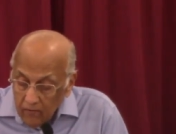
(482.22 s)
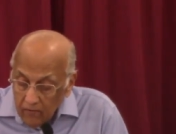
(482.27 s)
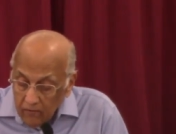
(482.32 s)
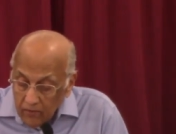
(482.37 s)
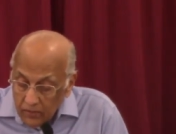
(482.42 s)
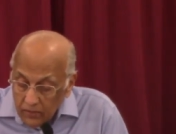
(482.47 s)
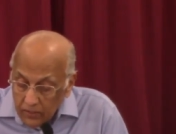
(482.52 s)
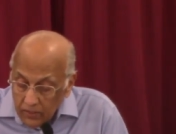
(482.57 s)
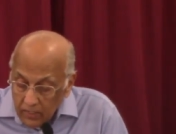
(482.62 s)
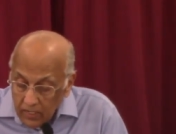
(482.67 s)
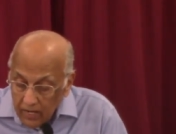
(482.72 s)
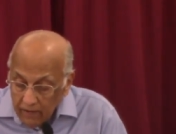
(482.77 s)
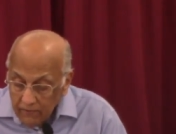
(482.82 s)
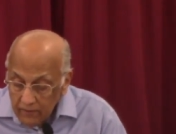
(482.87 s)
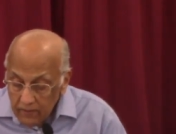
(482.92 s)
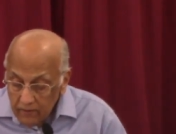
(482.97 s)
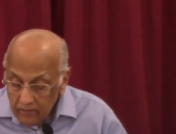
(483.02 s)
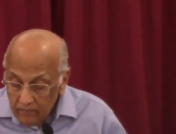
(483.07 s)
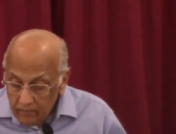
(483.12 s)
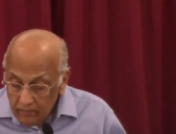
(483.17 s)
Verse
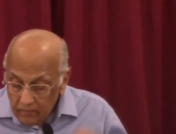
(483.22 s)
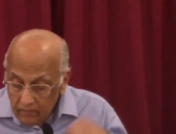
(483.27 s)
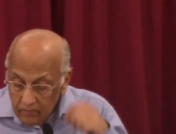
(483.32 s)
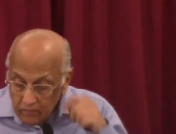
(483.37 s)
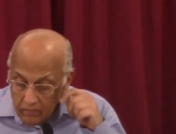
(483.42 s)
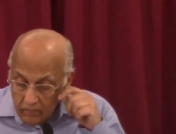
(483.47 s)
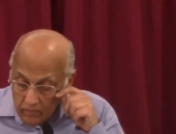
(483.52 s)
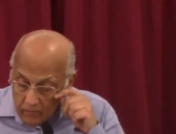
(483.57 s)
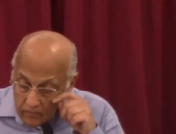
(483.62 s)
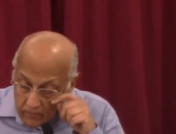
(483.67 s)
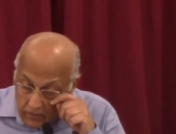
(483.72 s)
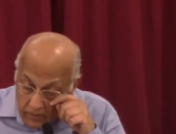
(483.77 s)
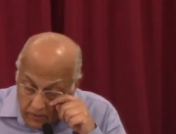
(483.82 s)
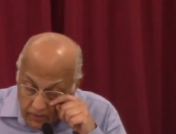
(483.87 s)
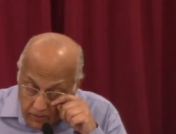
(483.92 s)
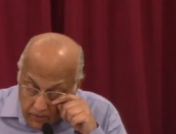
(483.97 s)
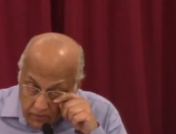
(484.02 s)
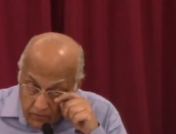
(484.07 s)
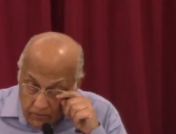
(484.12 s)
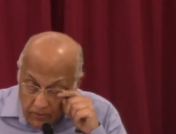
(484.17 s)
11,
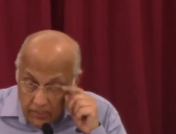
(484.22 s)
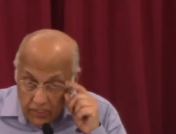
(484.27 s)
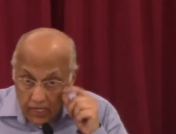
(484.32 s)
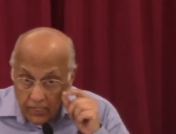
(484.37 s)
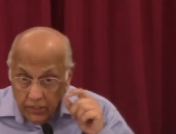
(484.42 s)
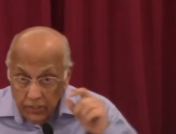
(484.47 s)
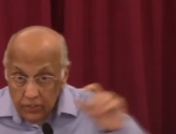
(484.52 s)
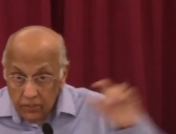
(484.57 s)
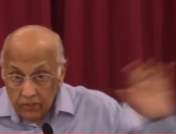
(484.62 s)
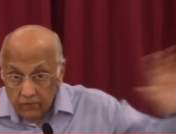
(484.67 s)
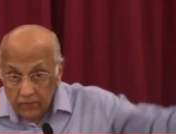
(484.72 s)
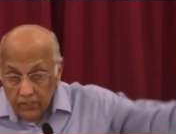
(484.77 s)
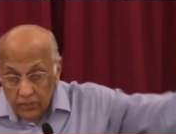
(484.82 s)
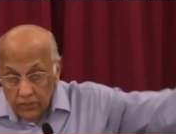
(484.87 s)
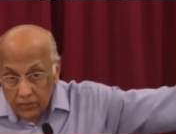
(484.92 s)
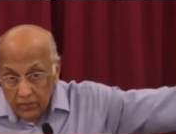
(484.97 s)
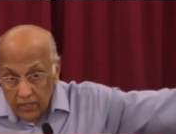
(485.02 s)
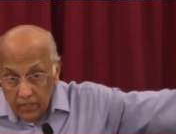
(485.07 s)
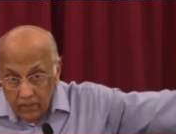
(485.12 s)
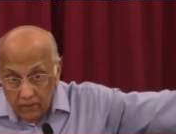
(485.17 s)
this is the rejection of
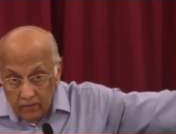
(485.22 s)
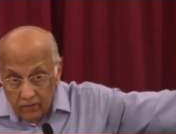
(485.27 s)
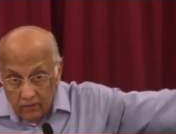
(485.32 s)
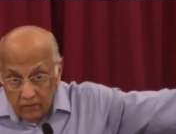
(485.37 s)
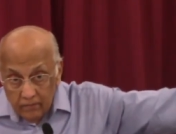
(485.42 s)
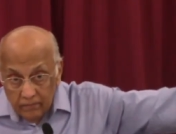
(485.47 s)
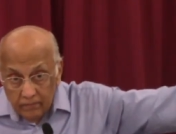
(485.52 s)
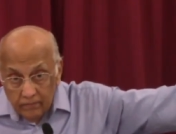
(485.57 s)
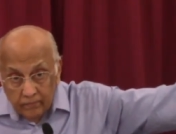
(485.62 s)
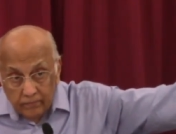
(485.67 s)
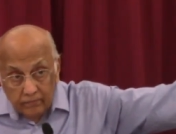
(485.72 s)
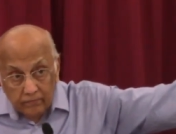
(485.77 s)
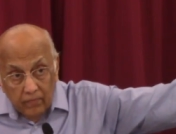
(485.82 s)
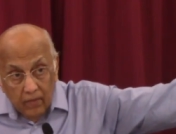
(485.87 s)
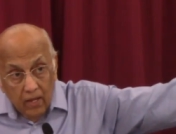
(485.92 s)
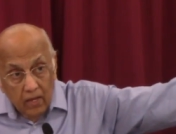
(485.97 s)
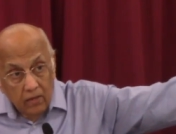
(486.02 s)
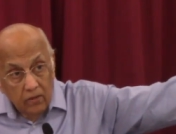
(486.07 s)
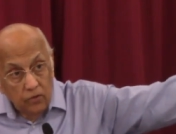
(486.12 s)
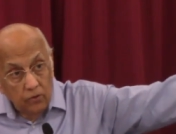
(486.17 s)
Israel.
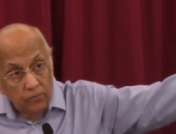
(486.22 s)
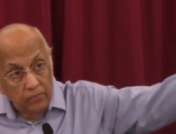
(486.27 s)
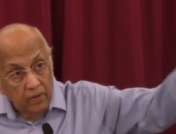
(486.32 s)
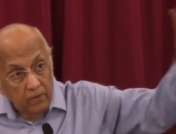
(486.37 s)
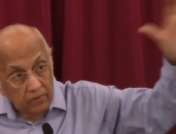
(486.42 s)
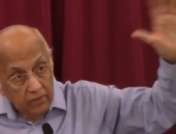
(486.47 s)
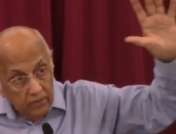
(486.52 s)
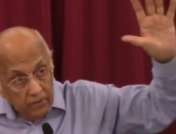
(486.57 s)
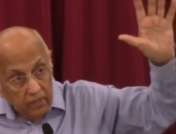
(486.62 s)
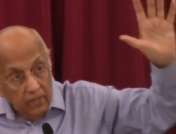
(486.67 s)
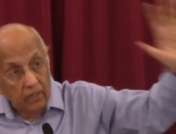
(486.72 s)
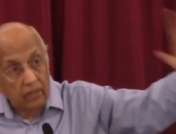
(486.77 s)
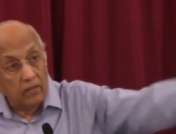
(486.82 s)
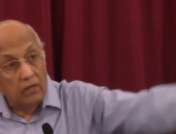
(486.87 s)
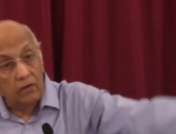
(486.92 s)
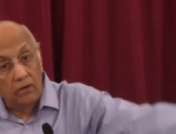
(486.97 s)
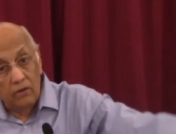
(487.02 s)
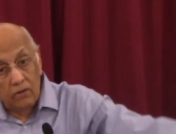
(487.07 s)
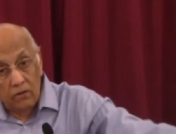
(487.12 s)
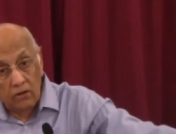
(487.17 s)
You people think
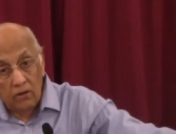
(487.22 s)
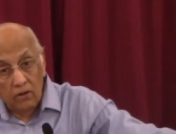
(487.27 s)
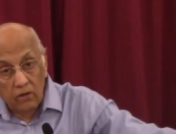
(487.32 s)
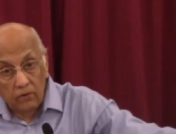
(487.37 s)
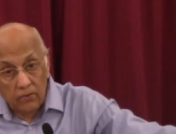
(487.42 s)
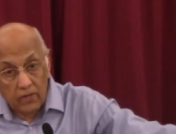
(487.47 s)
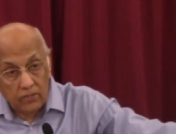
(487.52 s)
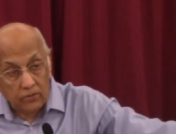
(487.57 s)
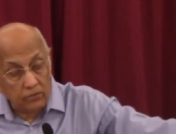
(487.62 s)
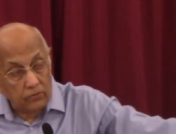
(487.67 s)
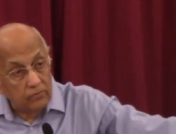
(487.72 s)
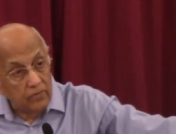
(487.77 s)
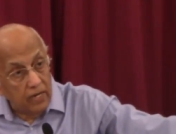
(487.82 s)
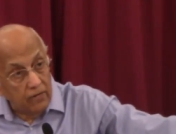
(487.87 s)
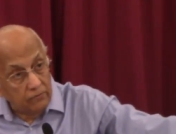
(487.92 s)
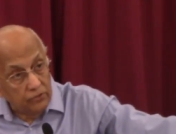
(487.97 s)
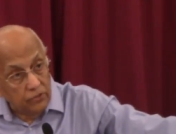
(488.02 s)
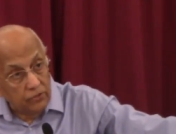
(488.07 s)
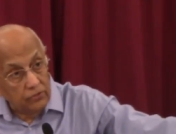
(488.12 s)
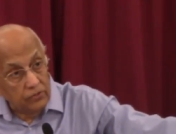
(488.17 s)
that you're the only ones whom
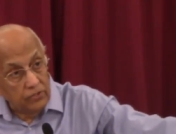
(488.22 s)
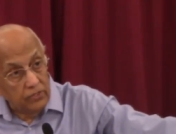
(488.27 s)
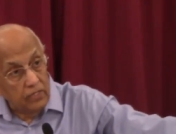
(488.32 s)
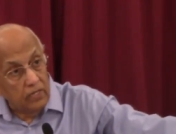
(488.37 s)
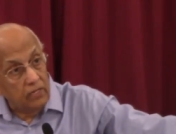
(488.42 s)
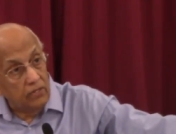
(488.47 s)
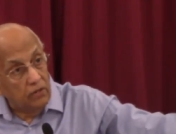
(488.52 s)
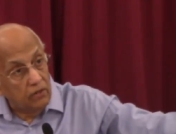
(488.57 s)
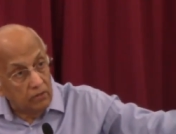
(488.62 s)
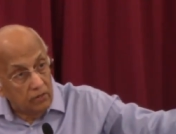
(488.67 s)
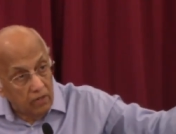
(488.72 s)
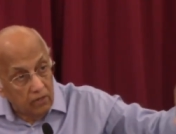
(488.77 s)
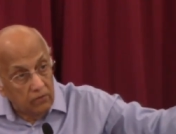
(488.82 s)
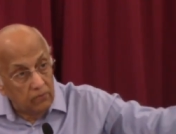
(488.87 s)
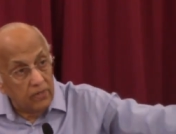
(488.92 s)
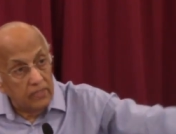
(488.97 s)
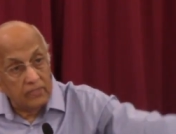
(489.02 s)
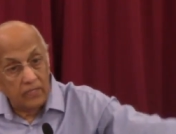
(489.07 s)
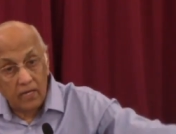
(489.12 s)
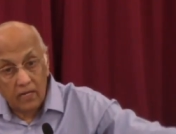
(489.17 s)
I've chosen and you're the only
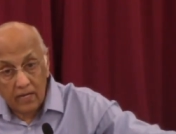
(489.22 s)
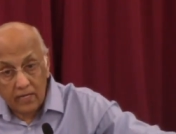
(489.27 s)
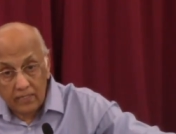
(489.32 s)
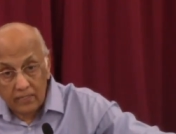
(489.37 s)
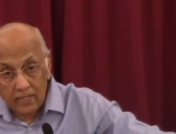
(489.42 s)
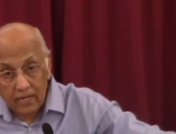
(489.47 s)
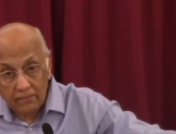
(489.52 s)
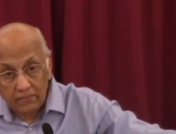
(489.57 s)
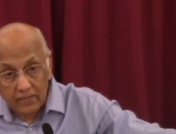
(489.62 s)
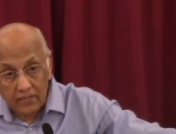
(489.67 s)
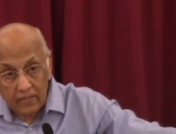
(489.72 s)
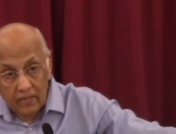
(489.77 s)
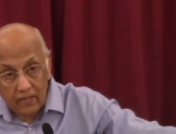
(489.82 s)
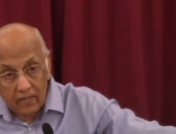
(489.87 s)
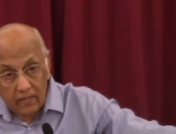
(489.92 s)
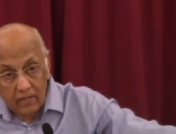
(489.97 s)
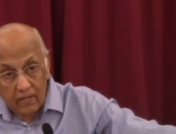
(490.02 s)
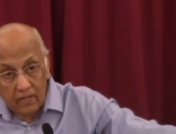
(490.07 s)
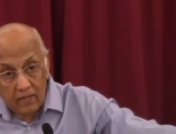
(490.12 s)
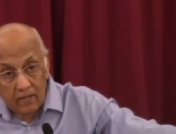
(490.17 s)
ones I'll accept.
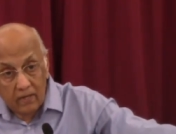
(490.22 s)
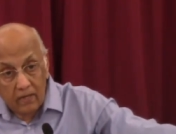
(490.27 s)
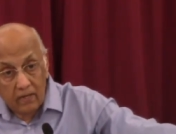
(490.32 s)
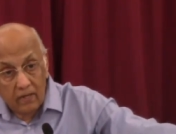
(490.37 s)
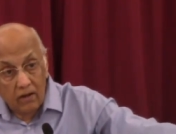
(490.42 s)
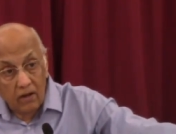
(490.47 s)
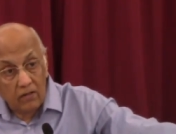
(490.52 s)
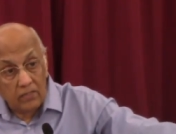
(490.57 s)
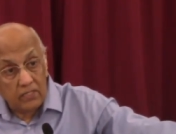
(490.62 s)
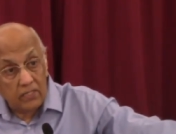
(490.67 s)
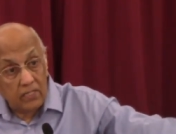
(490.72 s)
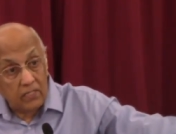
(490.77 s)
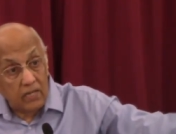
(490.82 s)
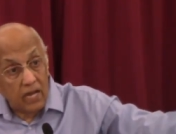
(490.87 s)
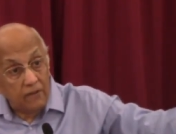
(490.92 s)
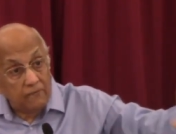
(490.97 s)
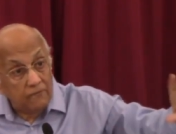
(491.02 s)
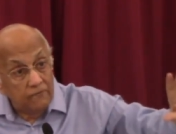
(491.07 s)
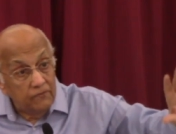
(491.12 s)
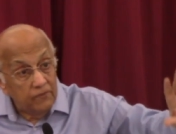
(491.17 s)
God says,
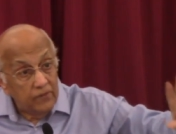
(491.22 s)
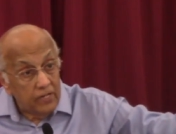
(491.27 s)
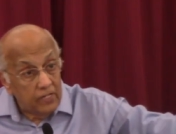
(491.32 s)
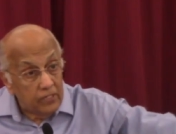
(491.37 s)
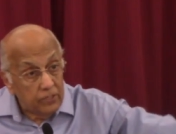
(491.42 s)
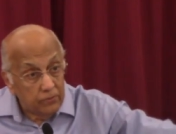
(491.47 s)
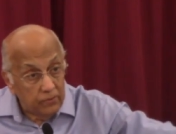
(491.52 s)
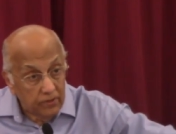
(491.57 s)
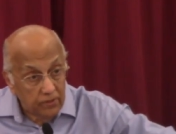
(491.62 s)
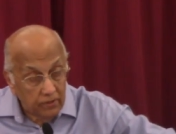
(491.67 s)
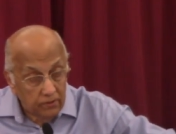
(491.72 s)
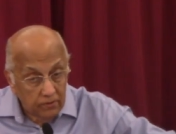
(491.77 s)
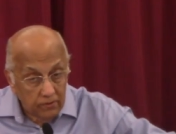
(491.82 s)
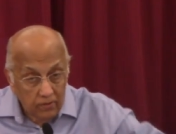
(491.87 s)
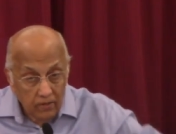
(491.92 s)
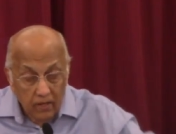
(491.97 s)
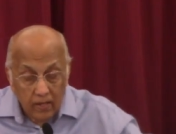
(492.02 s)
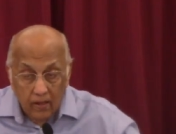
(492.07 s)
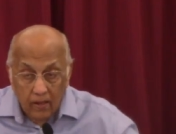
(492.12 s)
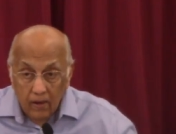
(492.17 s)
I've finished with you.
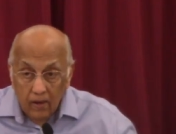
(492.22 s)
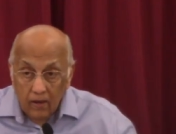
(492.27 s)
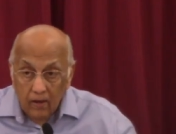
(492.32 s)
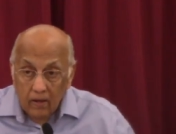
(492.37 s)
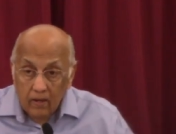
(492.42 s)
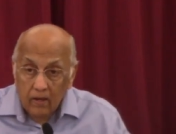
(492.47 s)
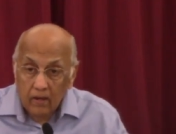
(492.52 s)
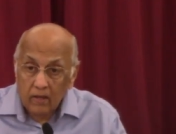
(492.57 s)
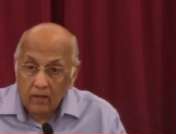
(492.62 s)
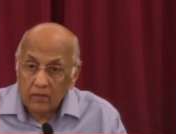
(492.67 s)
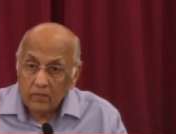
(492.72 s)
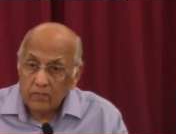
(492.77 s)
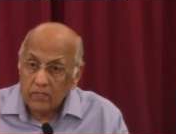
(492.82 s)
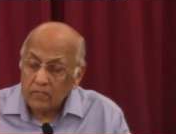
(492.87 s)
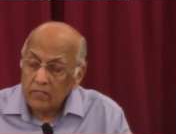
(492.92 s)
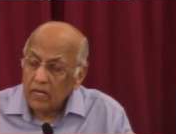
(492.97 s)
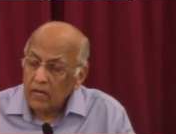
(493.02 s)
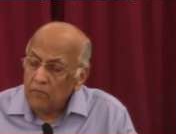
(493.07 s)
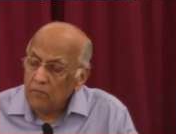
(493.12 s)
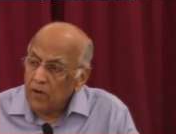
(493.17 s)
And it's the
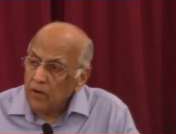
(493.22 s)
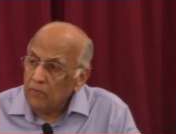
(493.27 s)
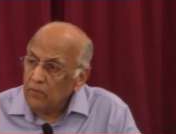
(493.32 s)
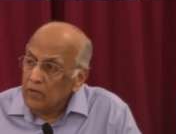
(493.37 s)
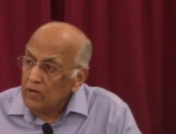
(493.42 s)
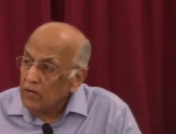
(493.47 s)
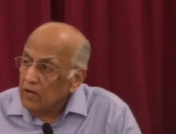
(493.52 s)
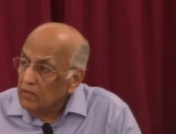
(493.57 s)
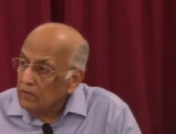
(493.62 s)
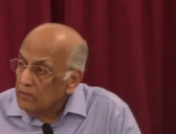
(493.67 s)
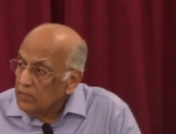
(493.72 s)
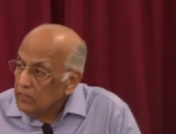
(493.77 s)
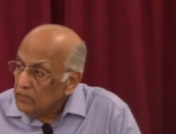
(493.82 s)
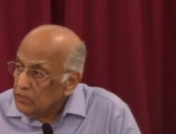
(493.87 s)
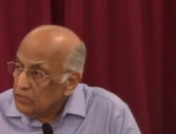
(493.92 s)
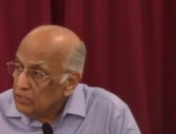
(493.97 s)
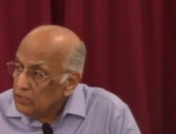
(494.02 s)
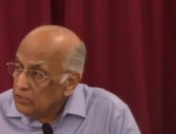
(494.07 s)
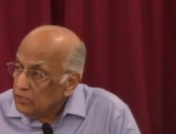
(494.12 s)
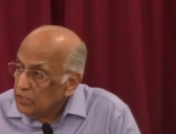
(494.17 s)
same way with a lot of
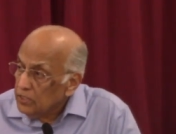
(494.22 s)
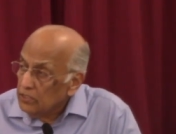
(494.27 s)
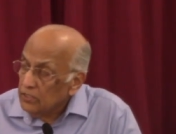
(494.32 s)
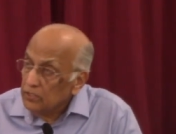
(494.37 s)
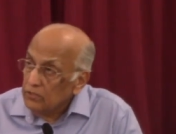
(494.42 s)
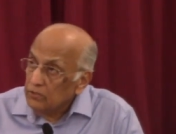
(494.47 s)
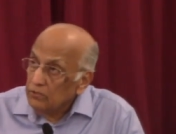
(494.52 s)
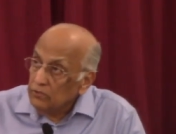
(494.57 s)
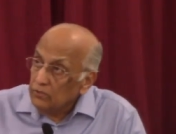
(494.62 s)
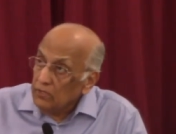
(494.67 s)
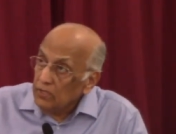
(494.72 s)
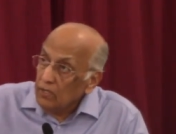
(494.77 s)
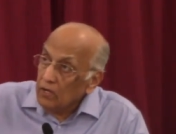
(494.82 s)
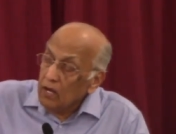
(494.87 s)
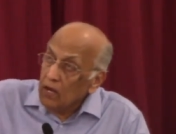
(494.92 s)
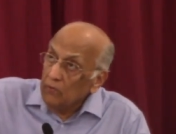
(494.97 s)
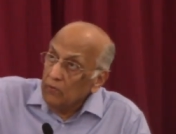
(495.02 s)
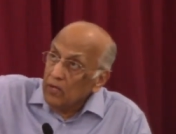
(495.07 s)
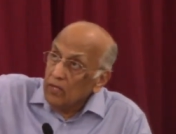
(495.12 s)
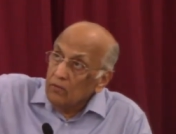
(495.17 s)
Christian churches who think,
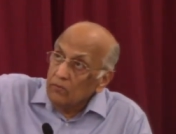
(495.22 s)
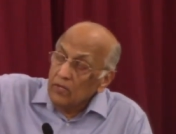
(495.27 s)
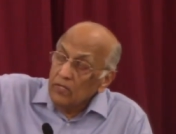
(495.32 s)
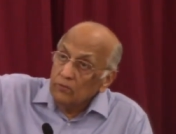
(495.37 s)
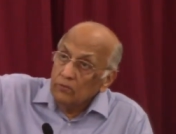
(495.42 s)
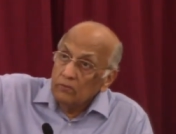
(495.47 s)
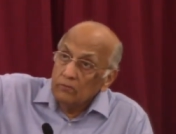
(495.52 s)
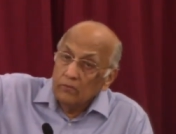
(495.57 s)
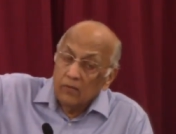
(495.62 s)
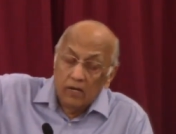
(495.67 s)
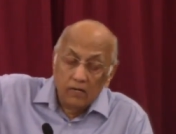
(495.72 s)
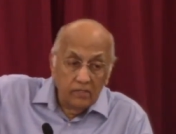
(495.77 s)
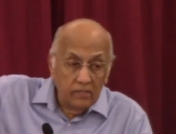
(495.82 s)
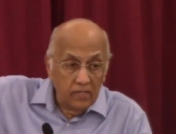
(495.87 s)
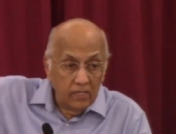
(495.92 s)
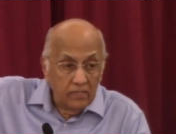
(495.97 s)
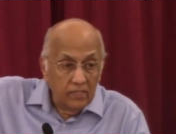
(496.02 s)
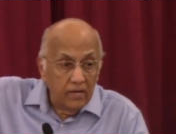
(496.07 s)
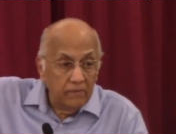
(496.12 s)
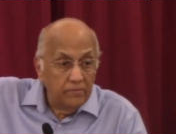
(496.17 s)
oh, we are the ones whom God has
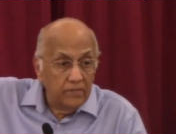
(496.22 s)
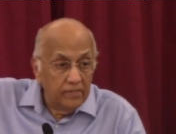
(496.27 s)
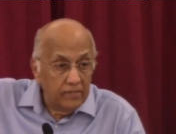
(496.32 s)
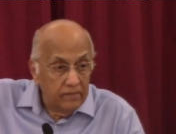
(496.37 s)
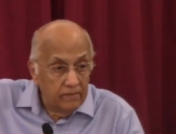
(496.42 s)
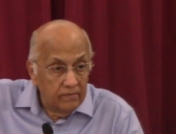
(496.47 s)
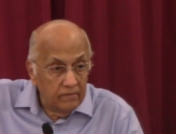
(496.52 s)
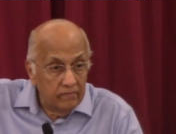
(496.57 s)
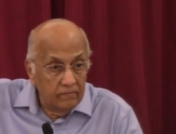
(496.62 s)
accepted.